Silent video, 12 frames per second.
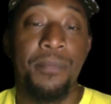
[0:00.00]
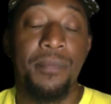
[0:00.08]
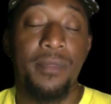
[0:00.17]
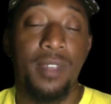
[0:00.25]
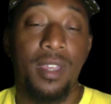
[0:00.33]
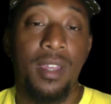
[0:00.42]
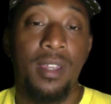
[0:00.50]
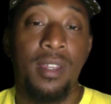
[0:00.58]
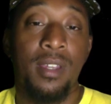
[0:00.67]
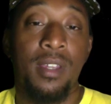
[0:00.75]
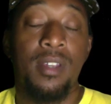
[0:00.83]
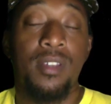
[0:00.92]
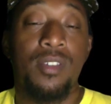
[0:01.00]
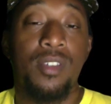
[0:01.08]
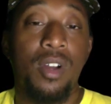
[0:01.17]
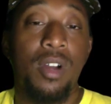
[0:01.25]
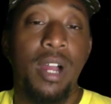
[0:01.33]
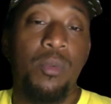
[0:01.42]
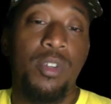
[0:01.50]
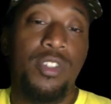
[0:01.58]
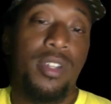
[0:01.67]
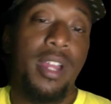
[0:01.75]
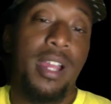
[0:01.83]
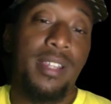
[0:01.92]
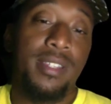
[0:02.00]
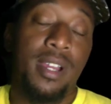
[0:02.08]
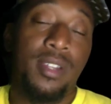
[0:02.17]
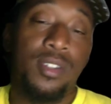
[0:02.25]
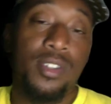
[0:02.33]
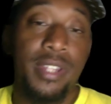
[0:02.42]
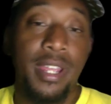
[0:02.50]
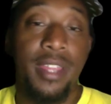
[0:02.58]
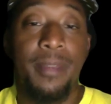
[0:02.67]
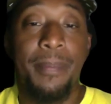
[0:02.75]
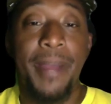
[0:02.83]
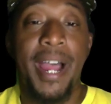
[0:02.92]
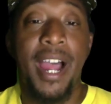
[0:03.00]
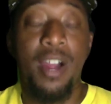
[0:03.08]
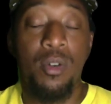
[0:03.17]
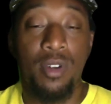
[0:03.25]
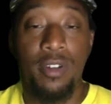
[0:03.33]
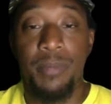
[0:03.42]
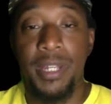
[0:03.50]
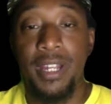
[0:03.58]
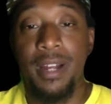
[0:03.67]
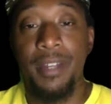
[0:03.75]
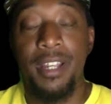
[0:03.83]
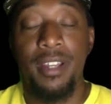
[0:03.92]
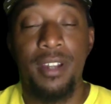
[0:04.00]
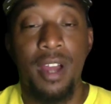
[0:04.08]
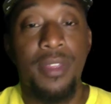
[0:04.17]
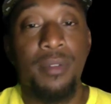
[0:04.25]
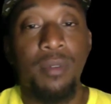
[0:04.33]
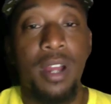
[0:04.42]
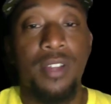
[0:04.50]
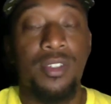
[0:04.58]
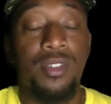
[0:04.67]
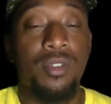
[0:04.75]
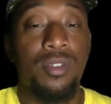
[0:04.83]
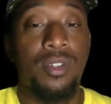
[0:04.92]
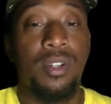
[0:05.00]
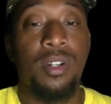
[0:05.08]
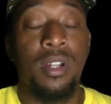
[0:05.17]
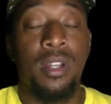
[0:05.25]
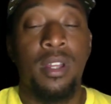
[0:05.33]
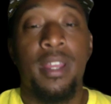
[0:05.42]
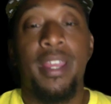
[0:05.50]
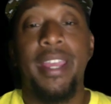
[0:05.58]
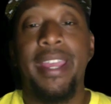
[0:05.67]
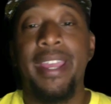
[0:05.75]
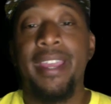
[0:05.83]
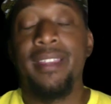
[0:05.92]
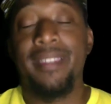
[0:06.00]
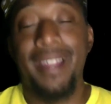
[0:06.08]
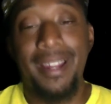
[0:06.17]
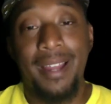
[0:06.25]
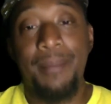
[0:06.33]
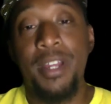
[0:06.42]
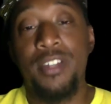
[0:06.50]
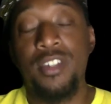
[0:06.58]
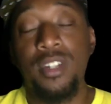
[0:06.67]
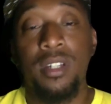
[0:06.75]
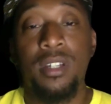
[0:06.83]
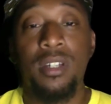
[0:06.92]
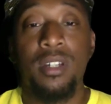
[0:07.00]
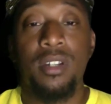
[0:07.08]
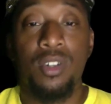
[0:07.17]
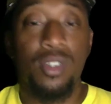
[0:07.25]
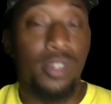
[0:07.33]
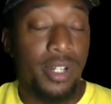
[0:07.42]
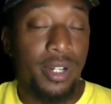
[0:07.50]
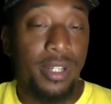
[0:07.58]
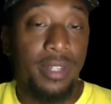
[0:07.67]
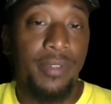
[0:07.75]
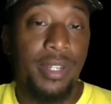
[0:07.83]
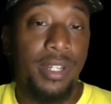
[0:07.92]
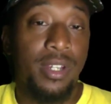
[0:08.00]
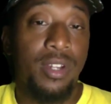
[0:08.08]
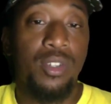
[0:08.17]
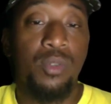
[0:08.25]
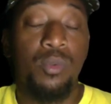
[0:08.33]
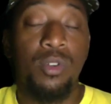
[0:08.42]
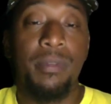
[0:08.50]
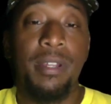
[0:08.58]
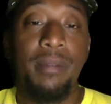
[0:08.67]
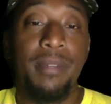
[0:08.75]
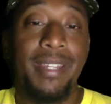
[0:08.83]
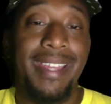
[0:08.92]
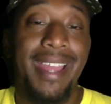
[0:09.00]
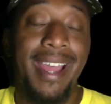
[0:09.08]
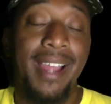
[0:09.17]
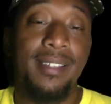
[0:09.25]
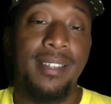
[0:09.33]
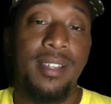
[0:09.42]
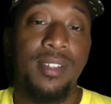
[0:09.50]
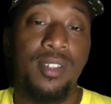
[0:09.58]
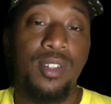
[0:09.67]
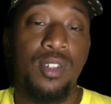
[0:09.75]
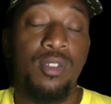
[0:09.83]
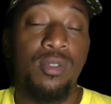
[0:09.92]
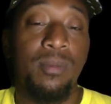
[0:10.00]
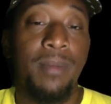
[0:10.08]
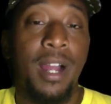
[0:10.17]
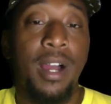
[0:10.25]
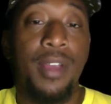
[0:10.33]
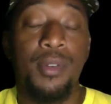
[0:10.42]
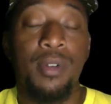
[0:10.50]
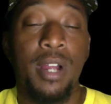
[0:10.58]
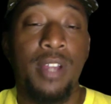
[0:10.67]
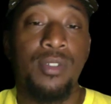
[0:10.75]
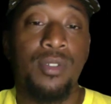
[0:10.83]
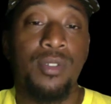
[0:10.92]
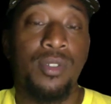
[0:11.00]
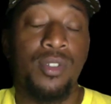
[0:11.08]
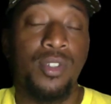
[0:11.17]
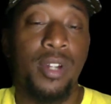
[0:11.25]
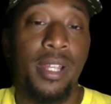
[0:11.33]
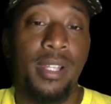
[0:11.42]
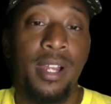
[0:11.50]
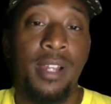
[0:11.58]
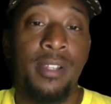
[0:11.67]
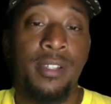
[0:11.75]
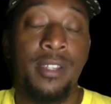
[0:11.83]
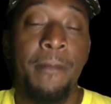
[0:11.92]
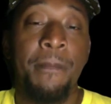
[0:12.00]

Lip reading: Okay. So I want you guys to understand the power of becoming an authorized user. And like I mentioned earlier in the video, you will be able to get access to my authorized user trade lines.